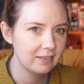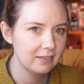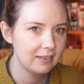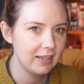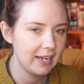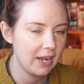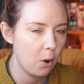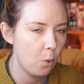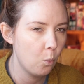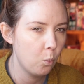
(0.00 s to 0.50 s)

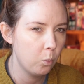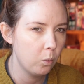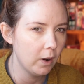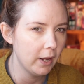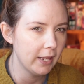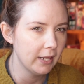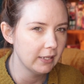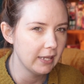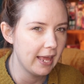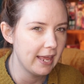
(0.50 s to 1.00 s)

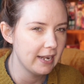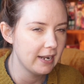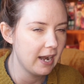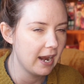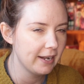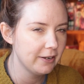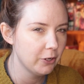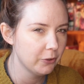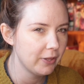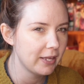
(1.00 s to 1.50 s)
And
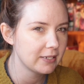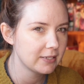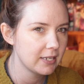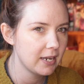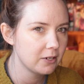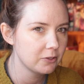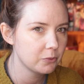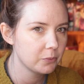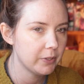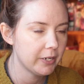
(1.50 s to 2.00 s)
I know that
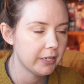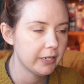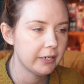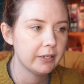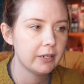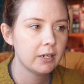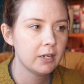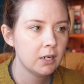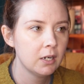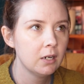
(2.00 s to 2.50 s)
sounds
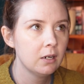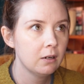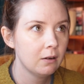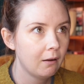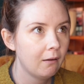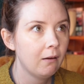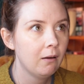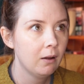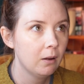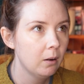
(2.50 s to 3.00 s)
weird,
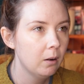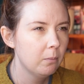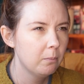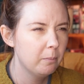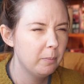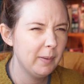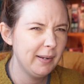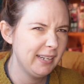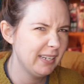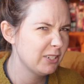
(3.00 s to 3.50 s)

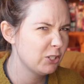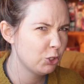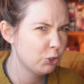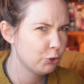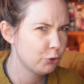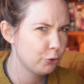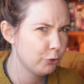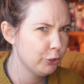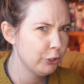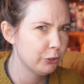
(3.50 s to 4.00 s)
but it's
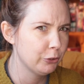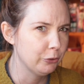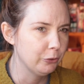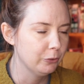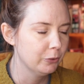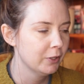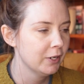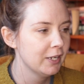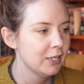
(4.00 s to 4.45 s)
true.